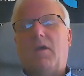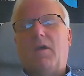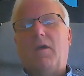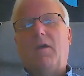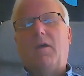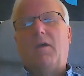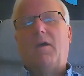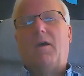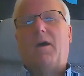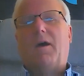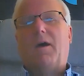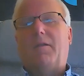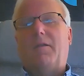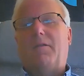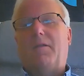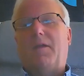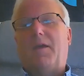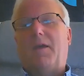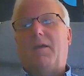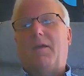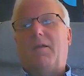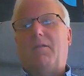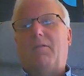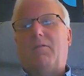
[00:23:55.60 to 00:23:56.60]
and
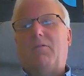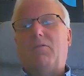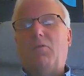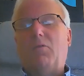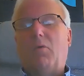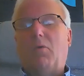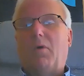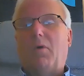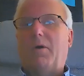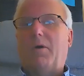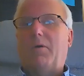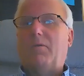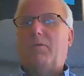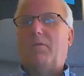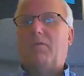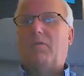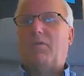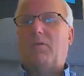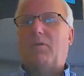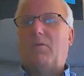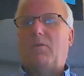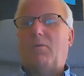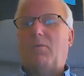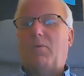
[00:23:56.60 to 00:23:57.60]
they know how
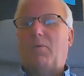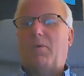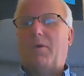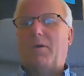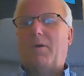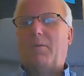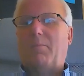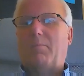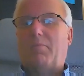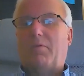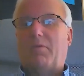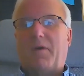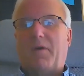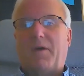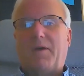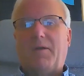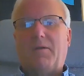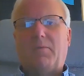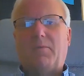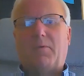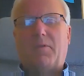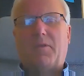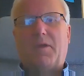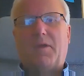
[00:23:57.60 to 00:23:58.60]
to provide
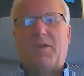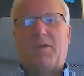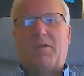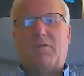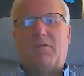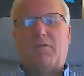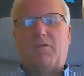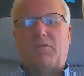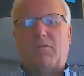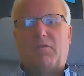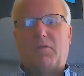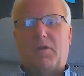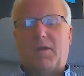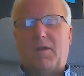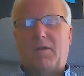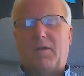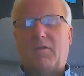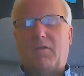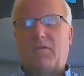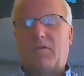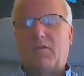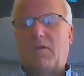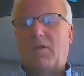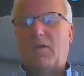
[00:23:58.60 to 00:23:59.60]
what the industry
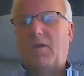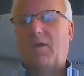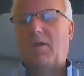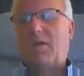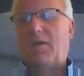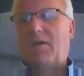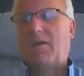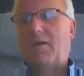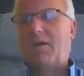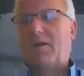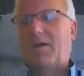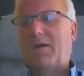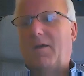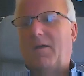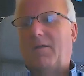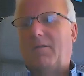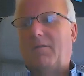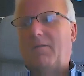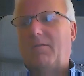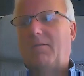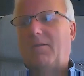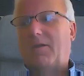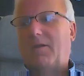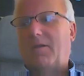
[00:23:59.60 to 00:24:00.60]
needs.
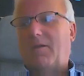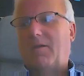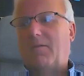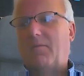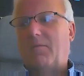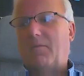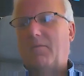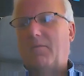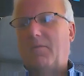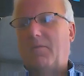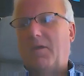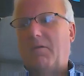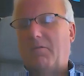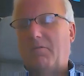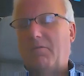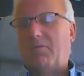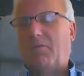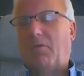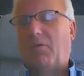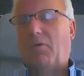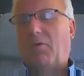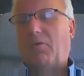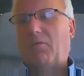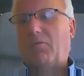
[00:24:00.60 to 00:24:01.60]
And they're
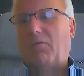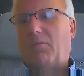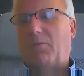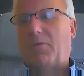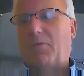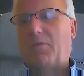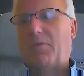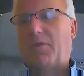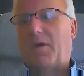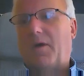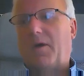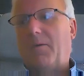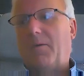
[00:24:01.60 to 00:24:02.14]
involved with a